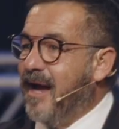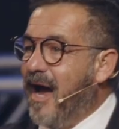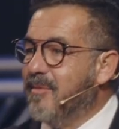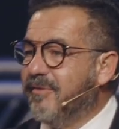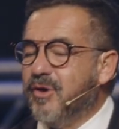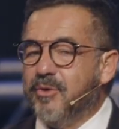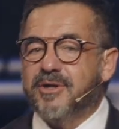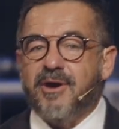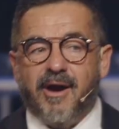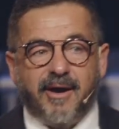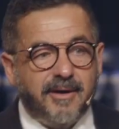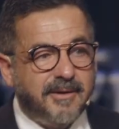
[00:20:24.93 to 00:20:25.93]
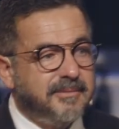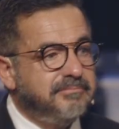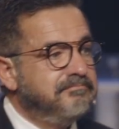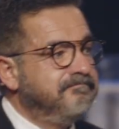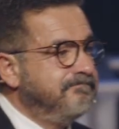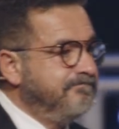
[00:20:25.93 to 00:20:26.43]
How many of you own a car?
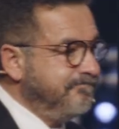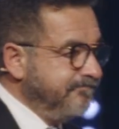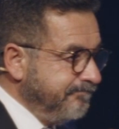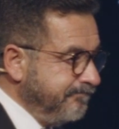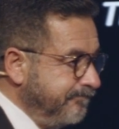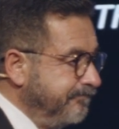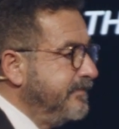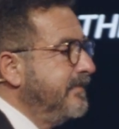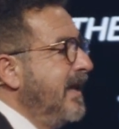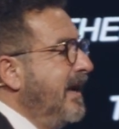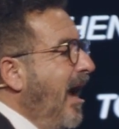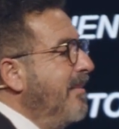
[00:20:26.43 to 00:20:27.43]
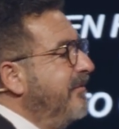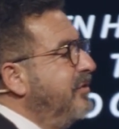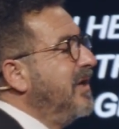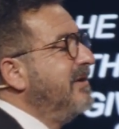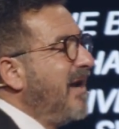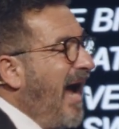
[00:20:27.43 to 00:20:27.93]
How many of
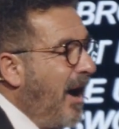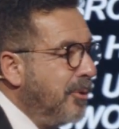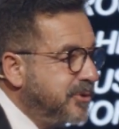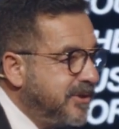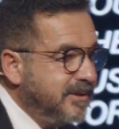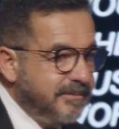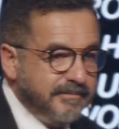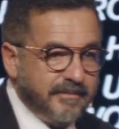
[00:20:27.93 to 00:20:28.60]
you live in a house?